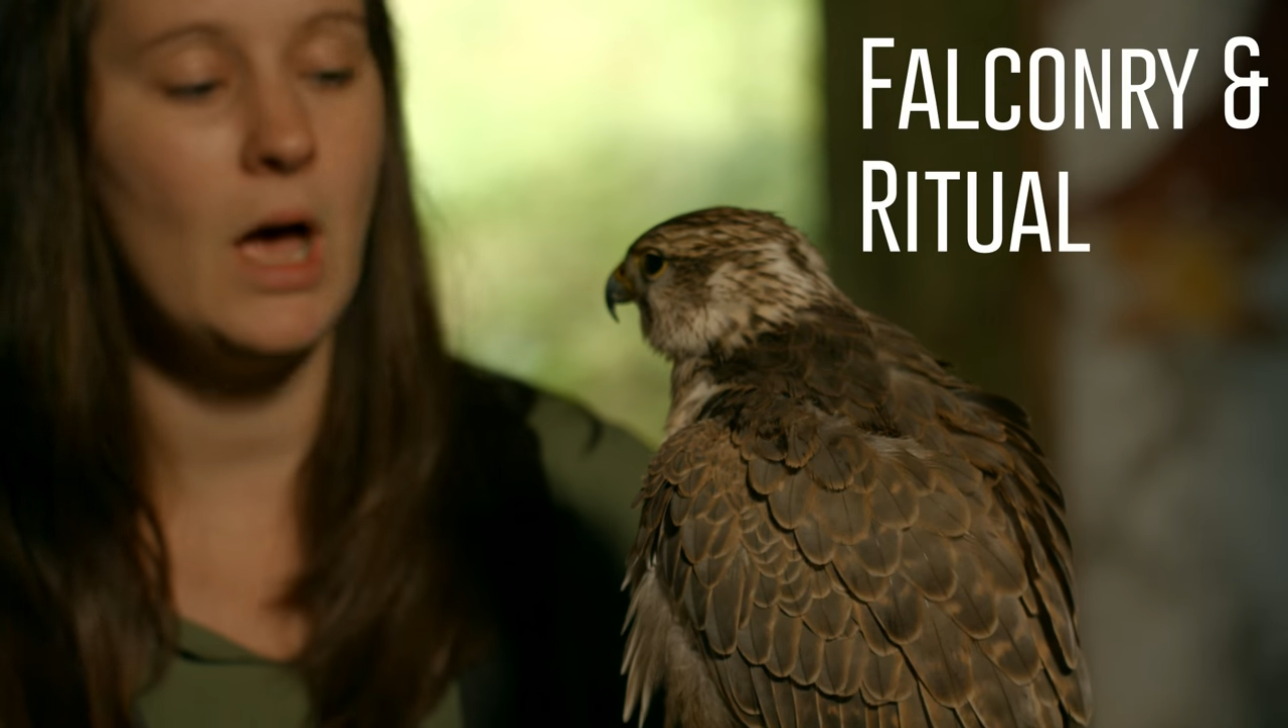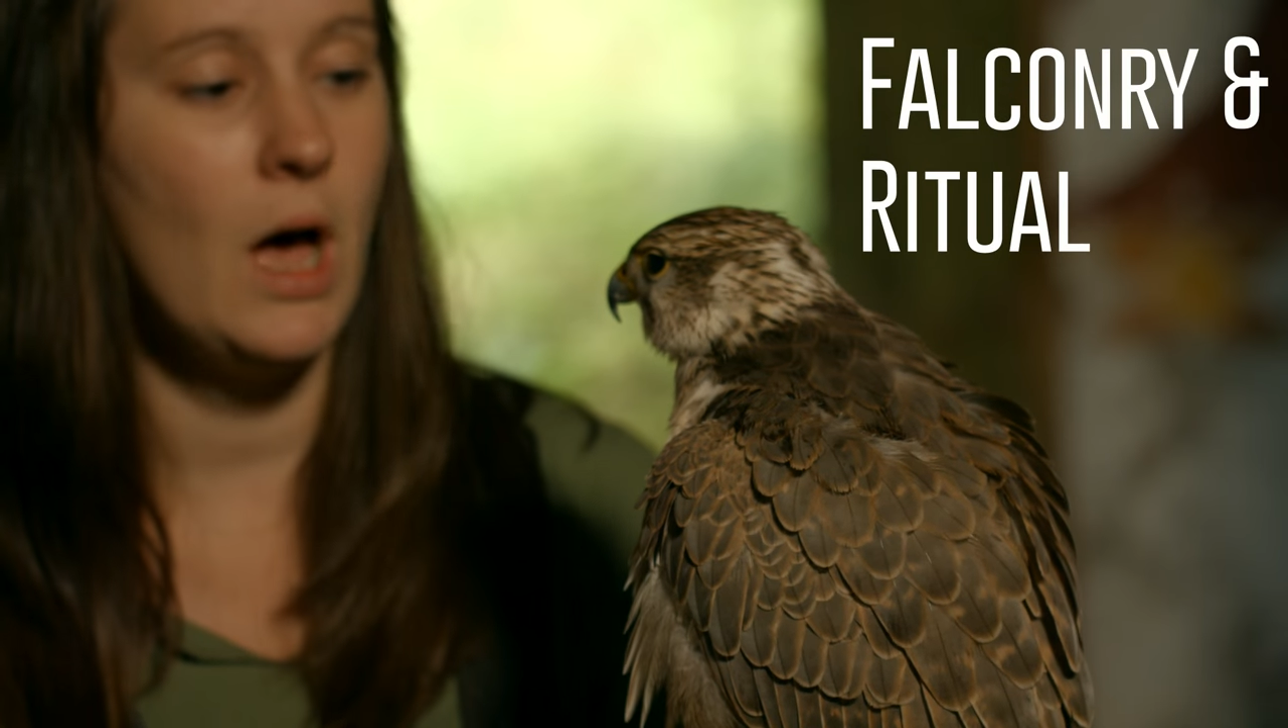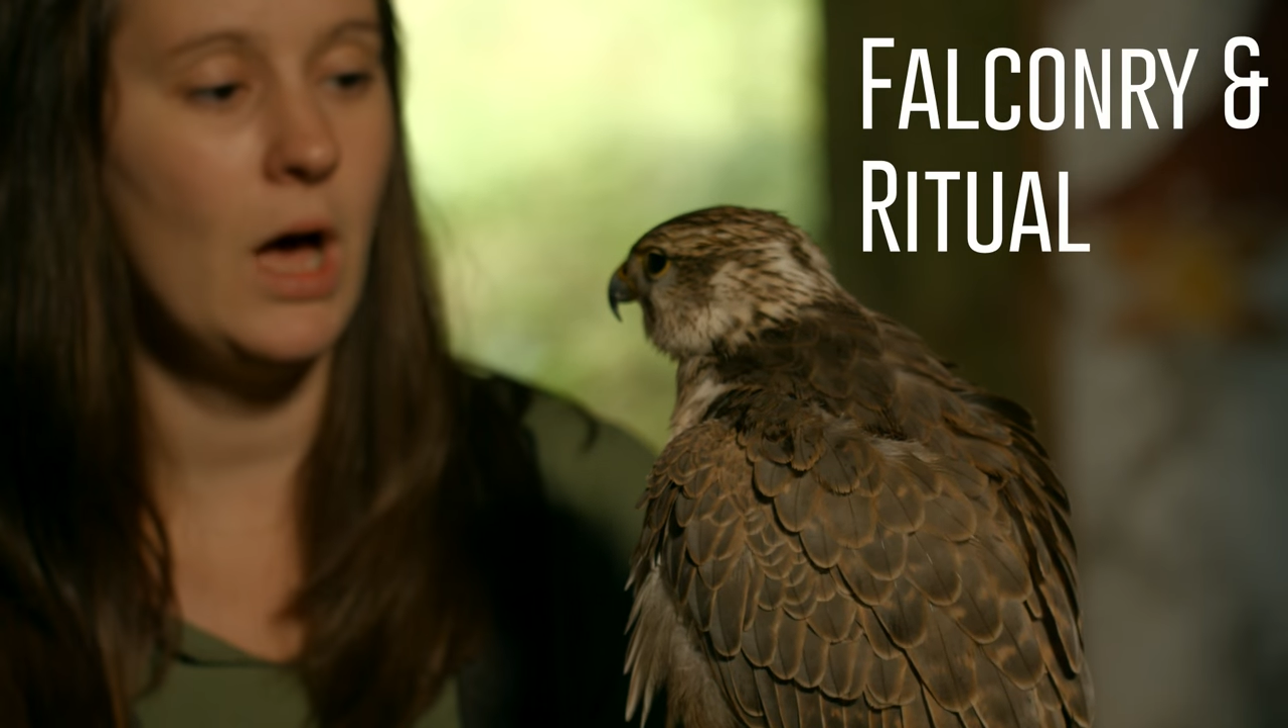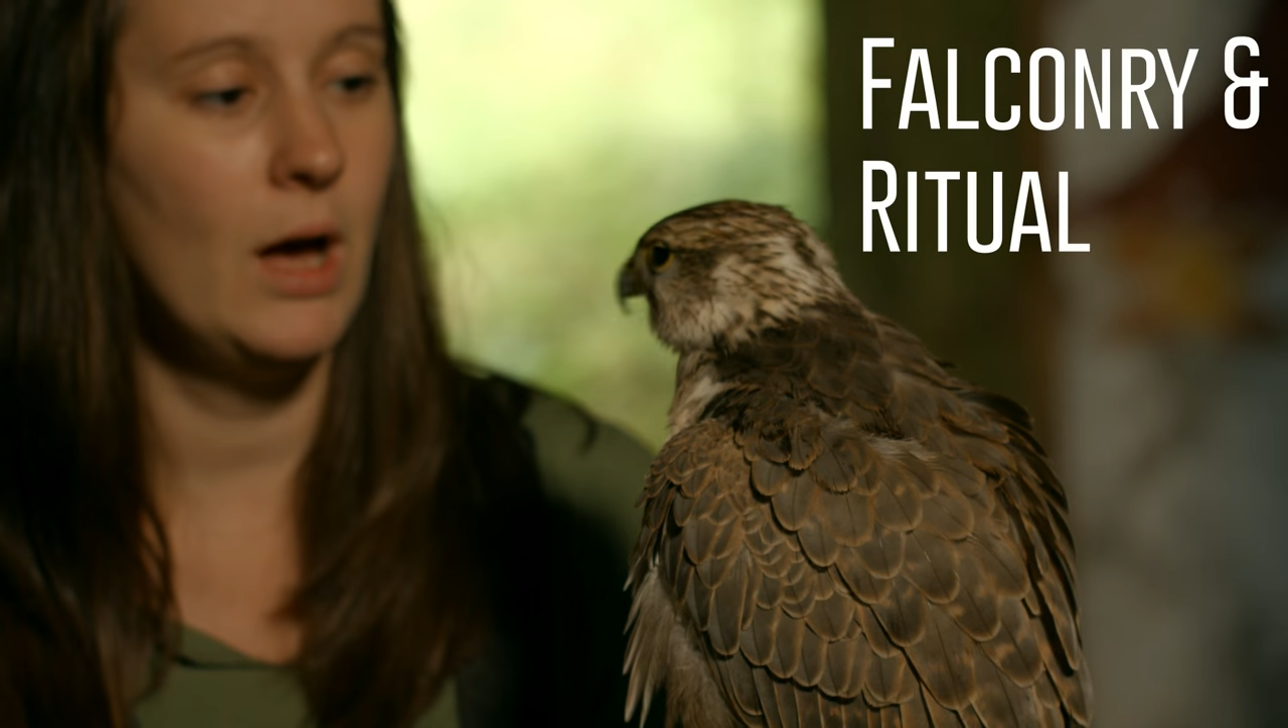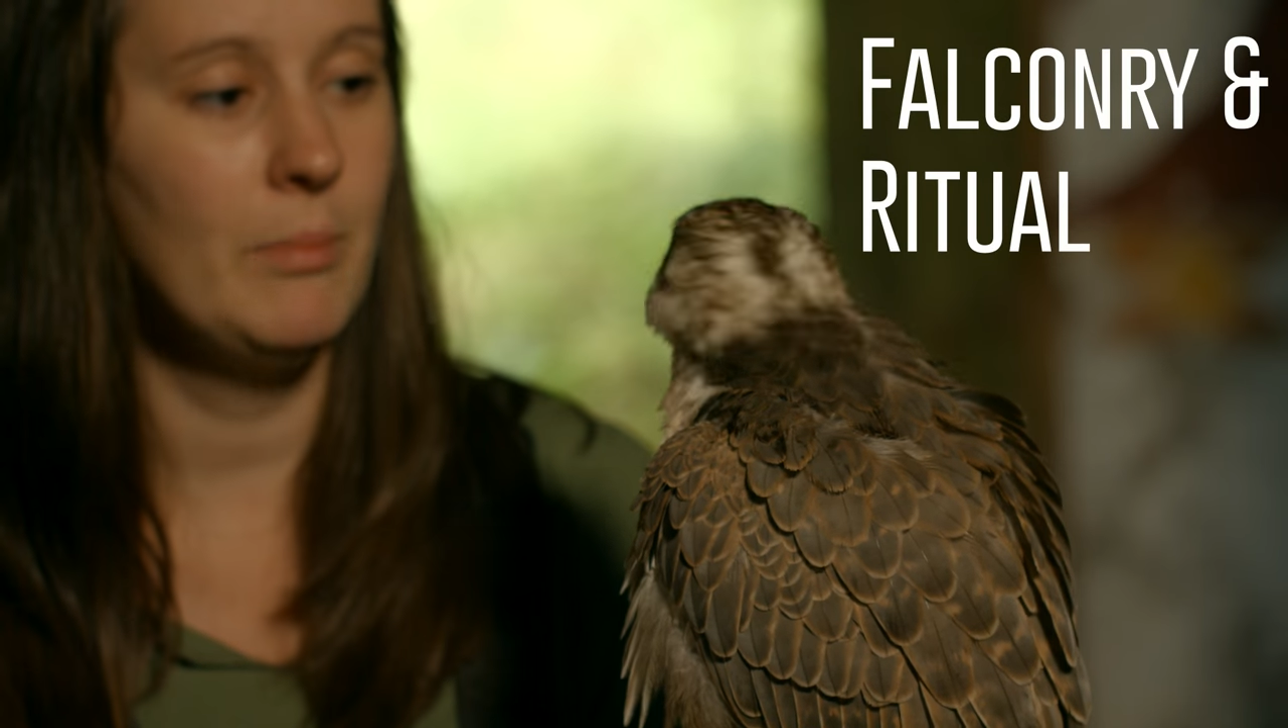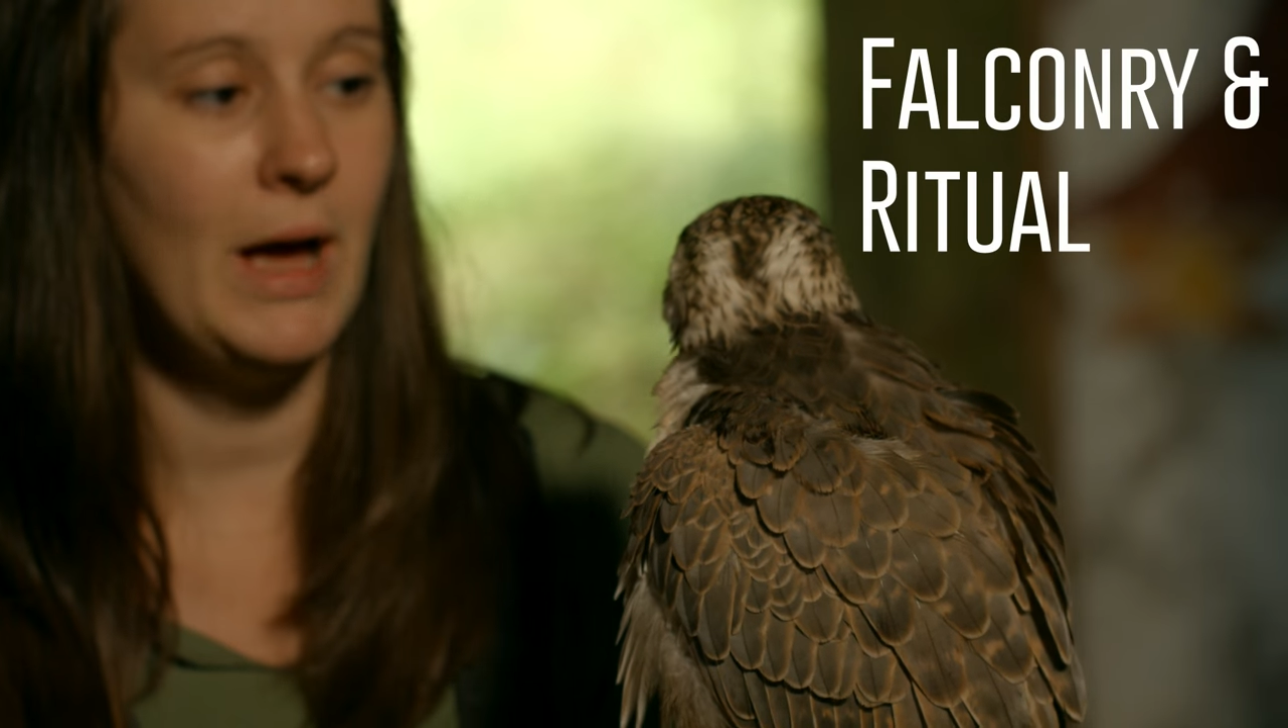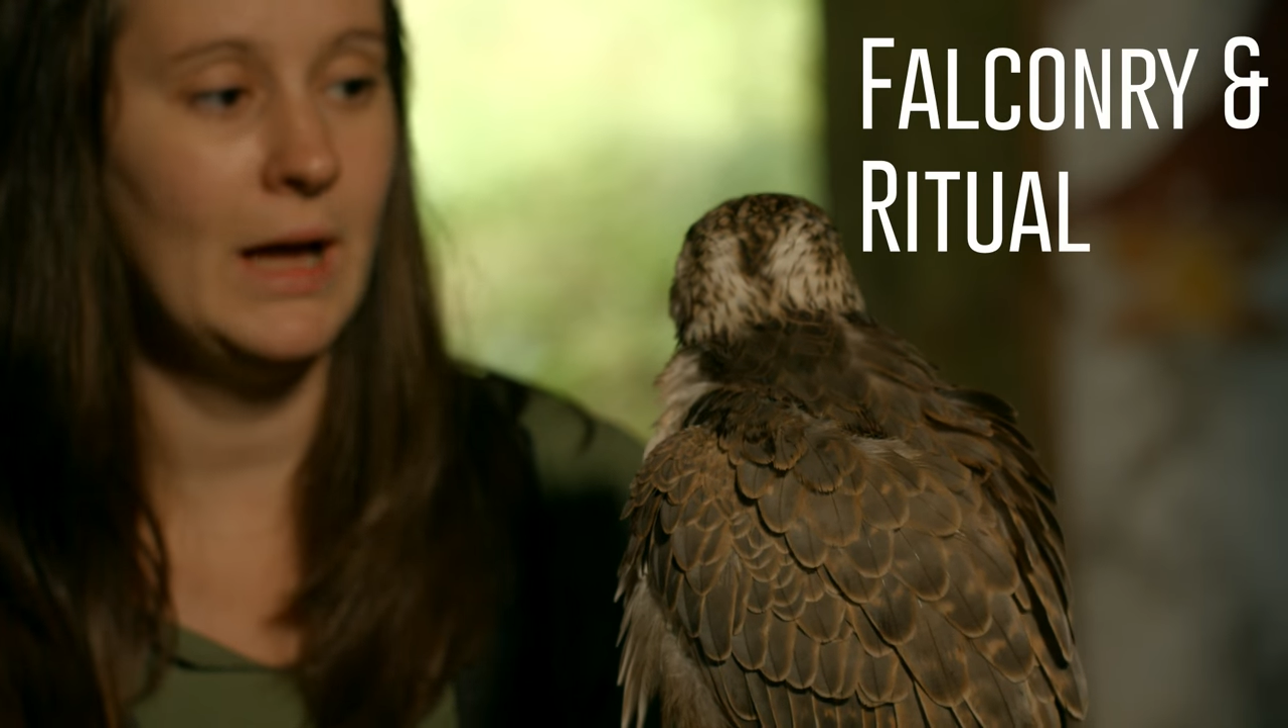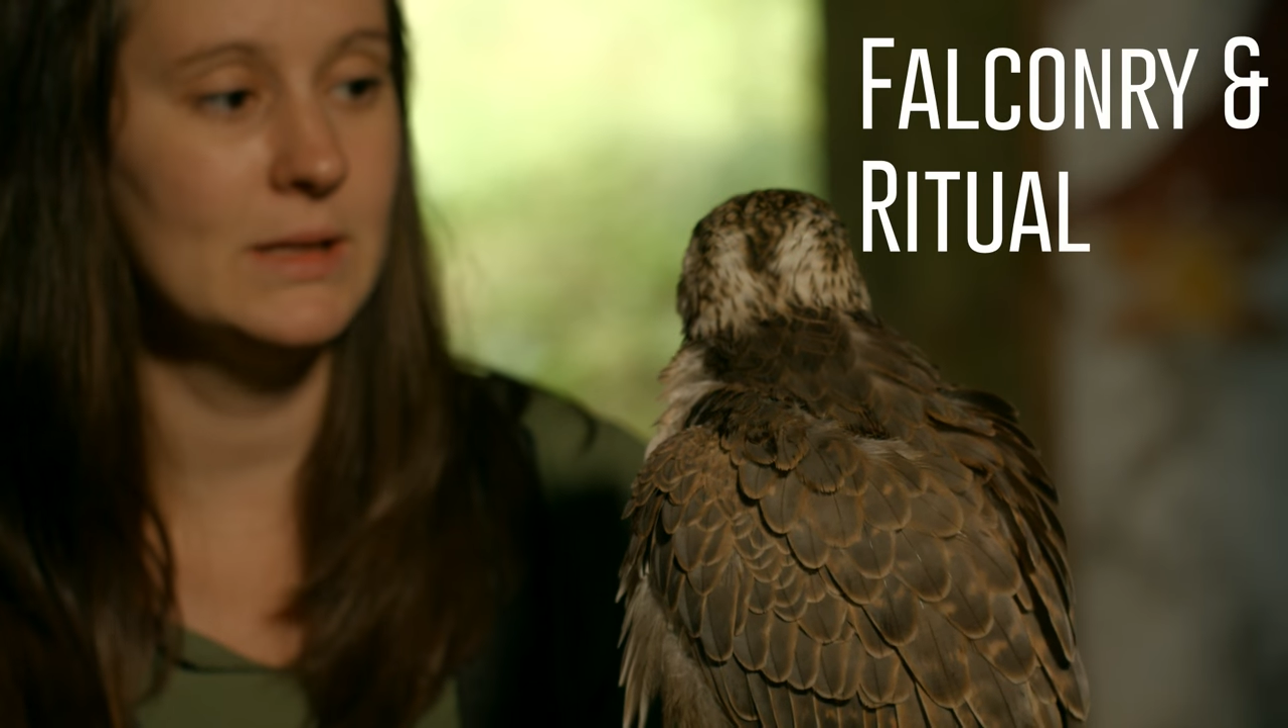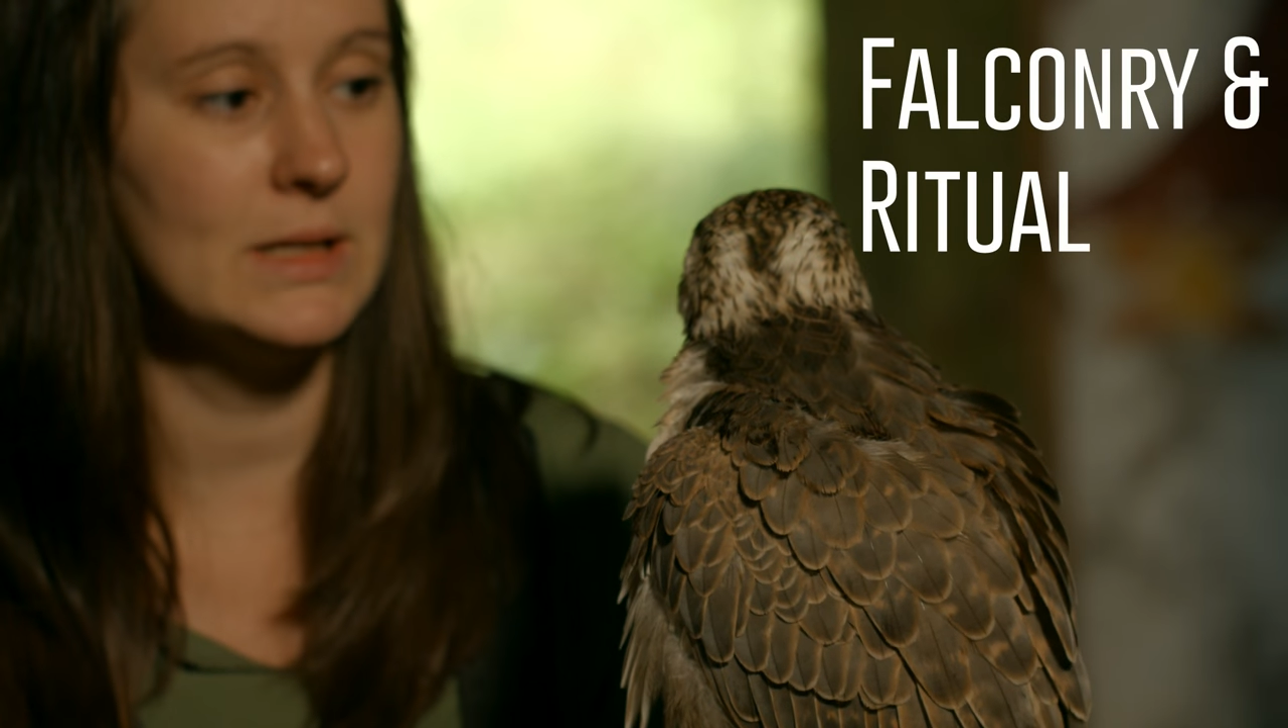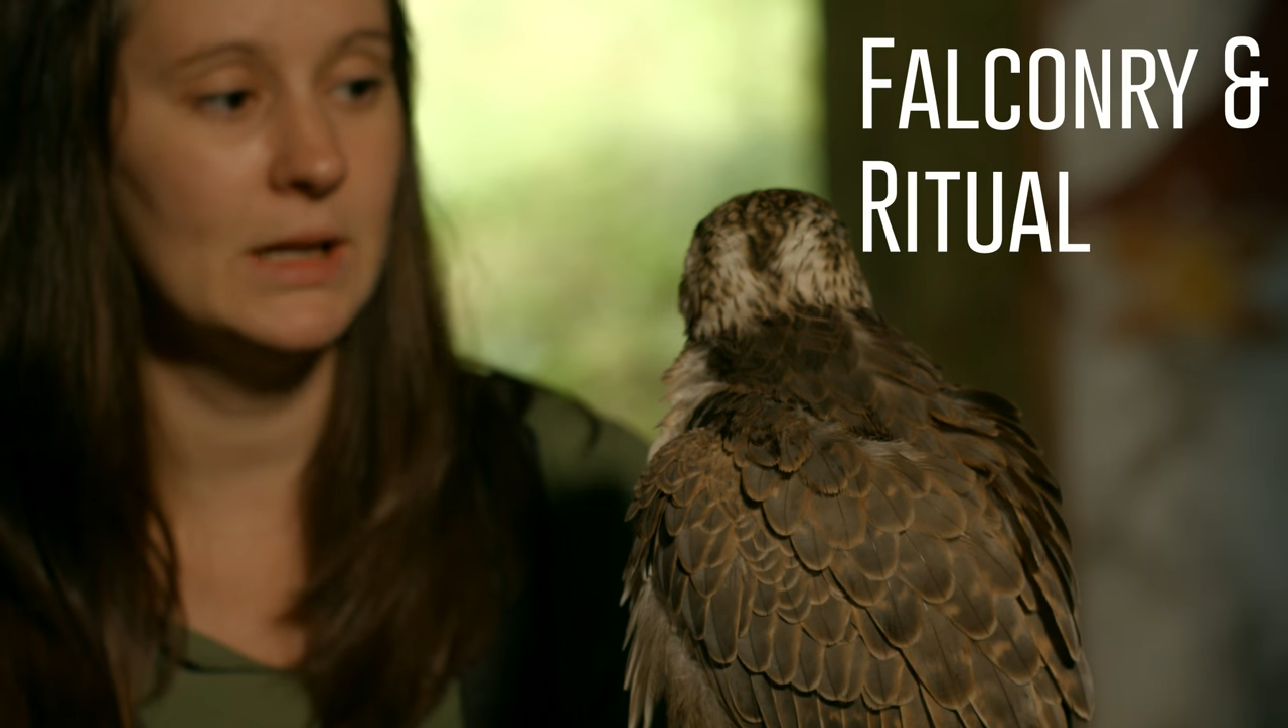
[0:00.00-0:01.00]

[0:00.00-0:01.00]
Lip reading: and